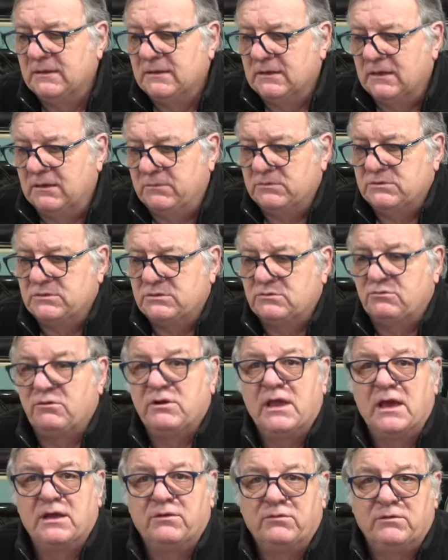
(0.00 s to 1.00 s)
It was
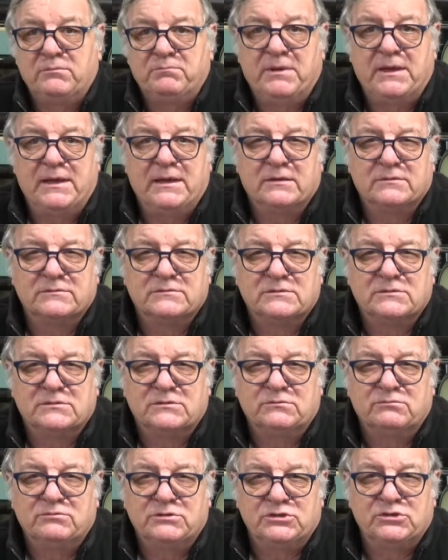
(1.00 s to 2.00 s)
£300
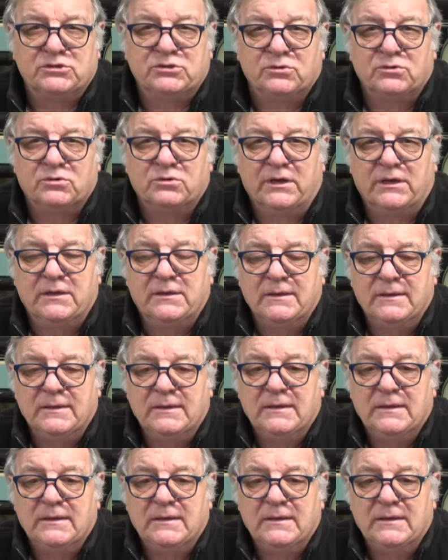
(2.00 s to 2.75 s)
to restore it,